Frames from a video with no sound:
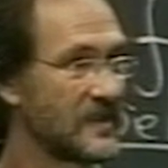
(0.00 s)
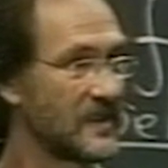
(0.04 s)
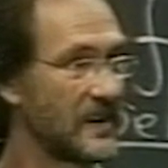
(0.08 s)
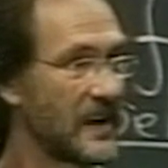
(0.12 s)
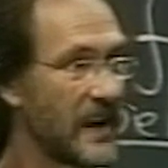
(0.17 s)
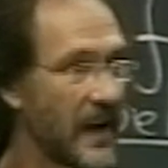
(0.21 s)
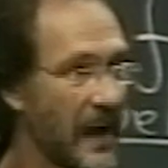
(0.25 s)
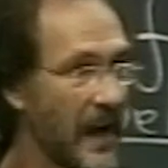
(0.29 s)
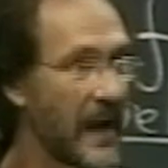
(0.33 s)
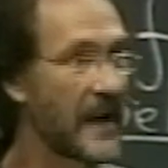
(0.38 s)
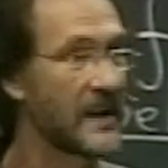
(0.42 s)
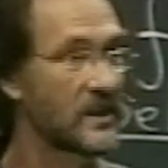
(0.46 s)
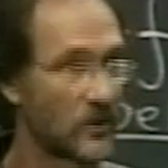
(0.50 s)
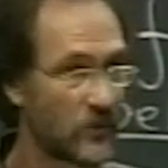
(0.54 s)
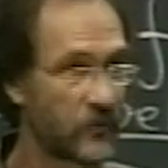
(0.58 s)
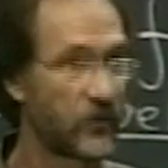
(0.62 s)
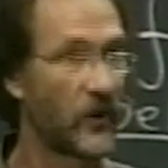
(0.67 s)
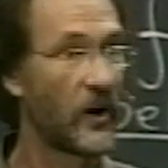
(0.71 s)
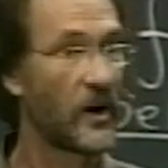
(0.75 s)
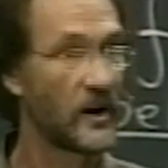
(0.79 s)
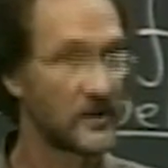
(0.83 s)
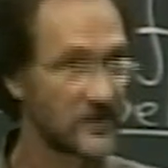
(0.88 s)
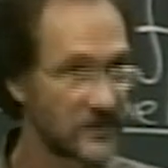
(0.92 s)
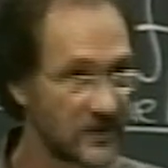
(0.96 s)
And the
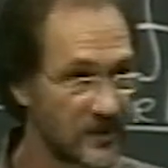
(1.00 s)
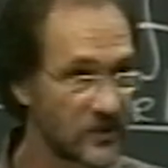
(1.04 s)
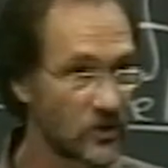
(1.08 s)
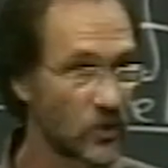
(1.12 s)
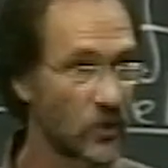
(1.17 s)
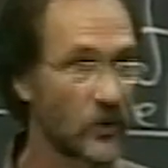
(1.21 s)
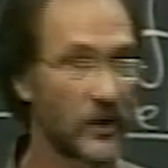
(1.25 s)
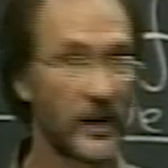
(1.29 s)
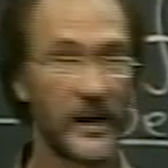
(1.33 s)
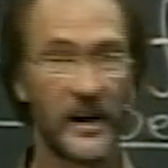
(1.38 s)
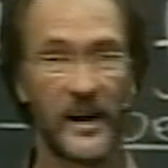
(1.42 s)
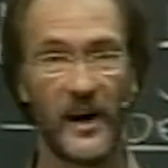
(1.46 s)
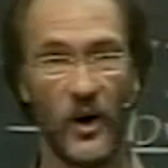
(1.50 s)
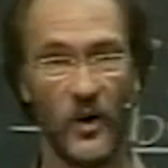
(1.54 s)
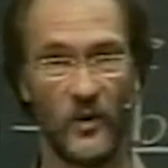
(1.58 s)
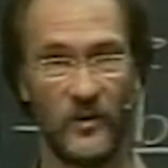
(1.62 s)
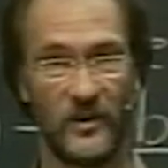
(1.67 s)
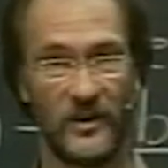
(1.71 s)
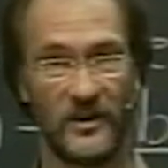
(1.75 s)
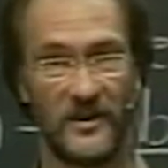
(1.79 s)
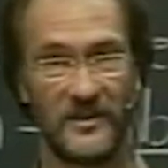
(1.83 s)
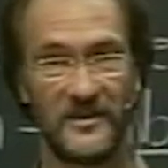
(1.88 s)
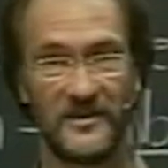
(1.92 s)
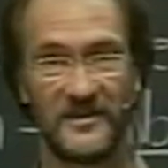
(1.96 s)
fast is already over.
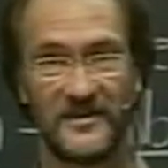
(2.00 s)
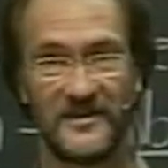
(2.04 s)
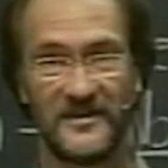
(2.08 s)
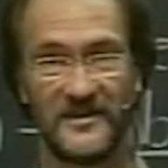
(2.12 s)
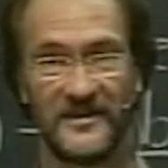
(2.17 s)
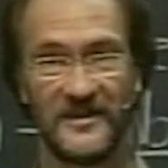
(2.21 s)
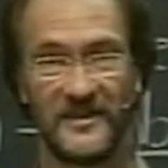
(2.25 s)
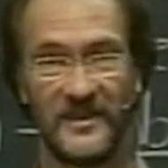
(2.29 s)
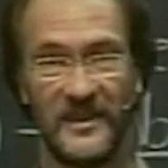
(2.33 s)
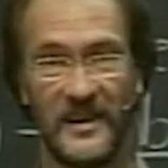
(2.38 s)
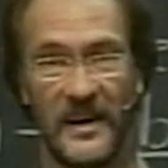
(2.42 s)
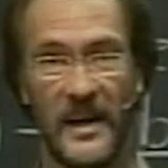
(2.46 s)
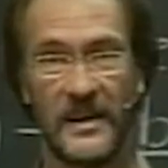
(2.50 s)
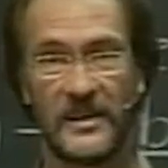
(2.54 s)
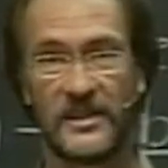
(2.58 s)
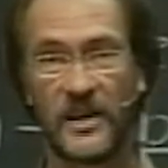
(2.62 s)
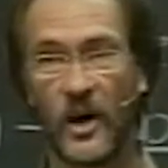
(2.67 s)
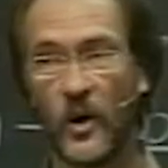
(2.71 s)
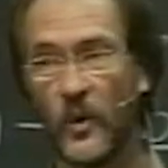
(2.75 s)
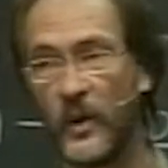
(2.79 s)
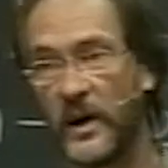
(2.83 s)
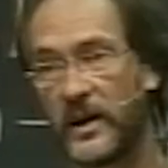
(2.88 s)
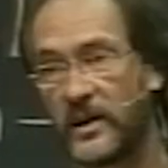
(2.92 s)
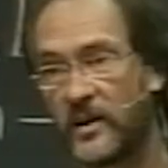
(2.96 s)
So
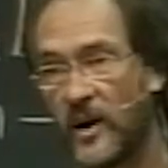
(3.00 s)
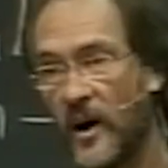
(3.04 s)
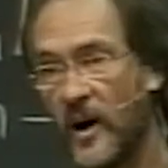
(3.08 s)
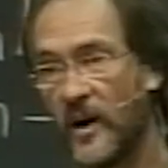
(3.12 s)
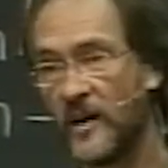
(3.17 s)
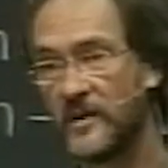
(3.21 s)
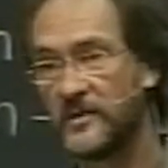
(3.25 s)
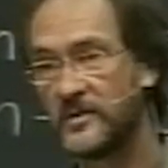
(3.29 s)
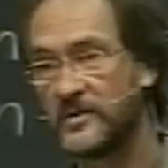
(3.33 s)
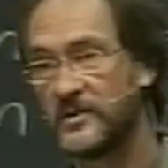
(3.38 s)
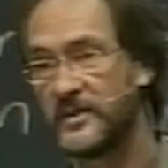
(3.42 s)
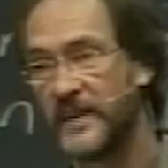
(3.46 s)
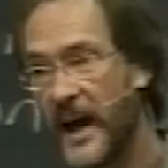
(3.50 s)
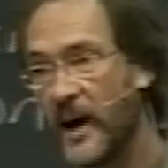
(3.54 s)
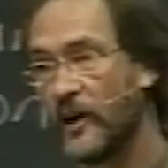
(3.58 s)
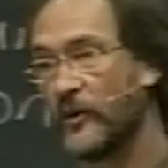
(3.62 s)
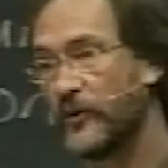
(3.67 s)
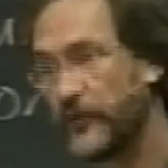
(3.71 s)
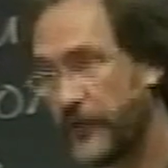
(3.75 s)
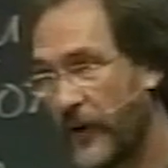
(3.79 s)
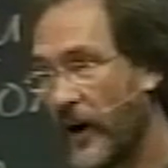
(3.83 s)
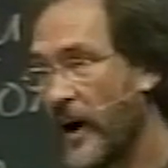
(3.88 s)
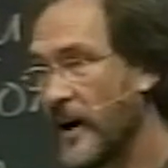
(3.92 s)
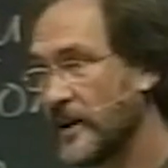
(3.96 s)
we can't now
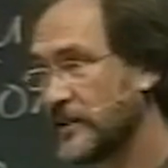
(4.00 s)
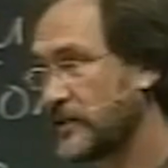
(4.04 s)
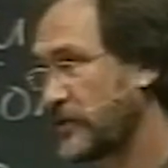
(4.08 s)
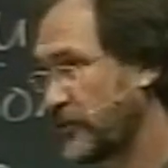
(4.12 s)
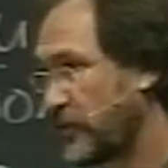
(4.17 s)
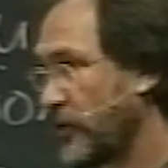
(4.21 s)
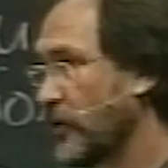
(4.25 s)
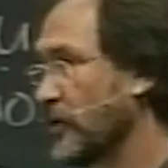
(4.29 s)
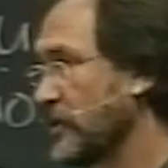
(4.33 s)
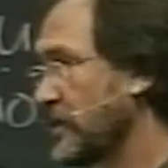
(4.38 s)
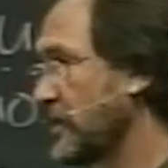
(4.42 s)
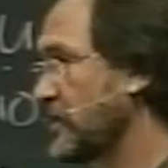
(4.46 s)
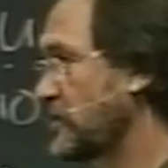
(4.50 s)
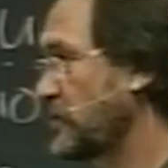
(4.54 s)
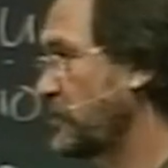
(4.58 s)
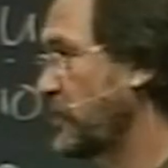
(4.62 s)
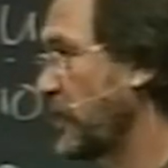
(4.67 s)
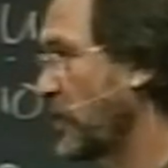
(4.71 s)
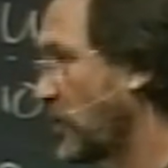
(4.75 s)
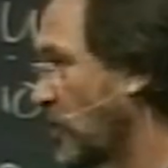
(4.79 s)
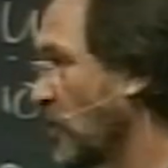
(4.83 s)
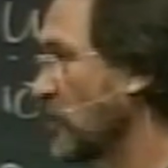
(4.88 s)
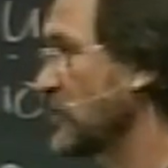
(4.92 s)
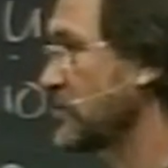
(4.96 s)
fast for this
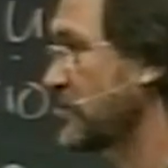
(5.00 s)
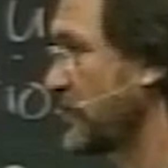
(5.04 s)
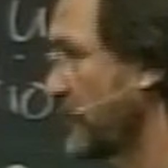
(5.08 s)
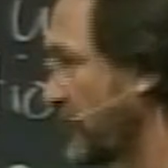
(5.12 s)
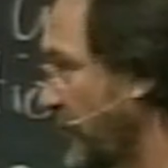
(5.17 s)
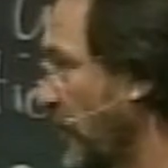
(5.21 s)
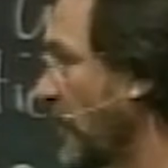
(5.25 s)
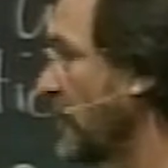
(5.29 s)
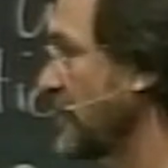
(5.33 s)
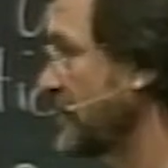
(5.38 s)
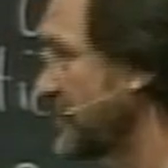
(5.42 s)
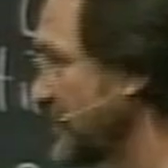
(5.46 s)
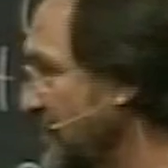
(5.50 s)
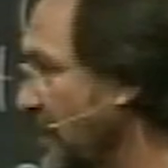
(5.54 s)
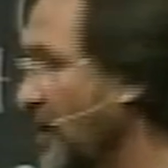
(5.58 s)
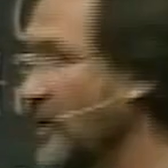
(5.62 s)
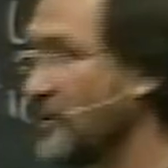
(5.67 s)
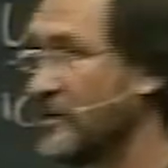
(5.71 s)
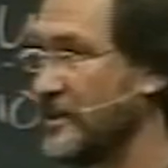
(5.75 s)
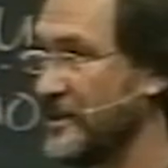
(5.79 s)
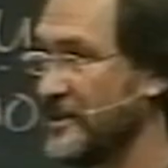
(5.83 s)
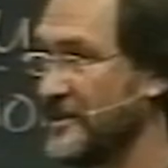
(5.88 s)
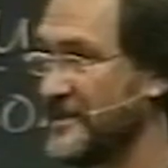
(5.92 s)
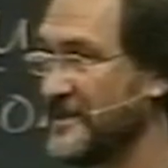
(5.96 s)
because the fast is
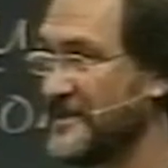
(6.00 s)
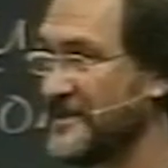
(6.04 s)
over.